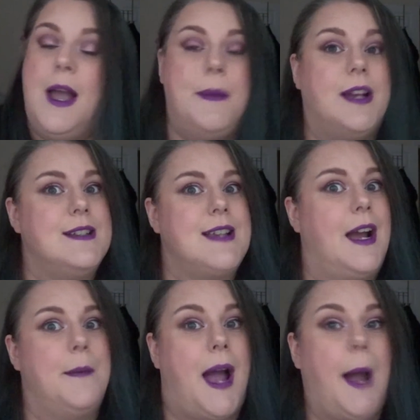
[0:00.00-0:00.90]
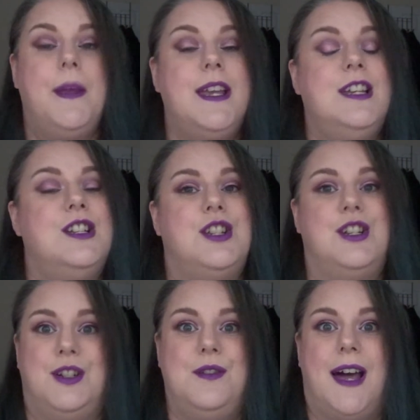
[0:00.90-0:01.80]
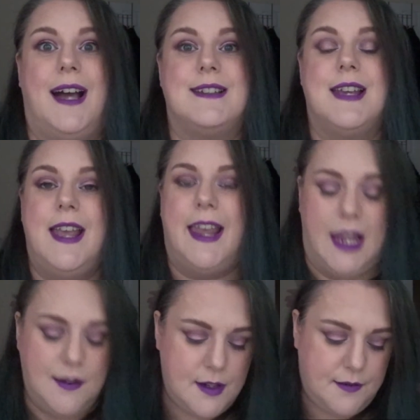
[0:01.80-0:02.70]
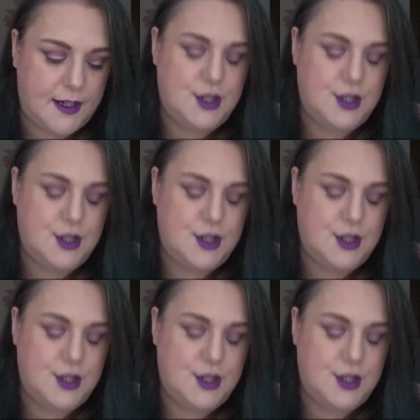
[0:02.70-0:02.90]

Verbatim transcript: Because I'm happy to do that. Even if I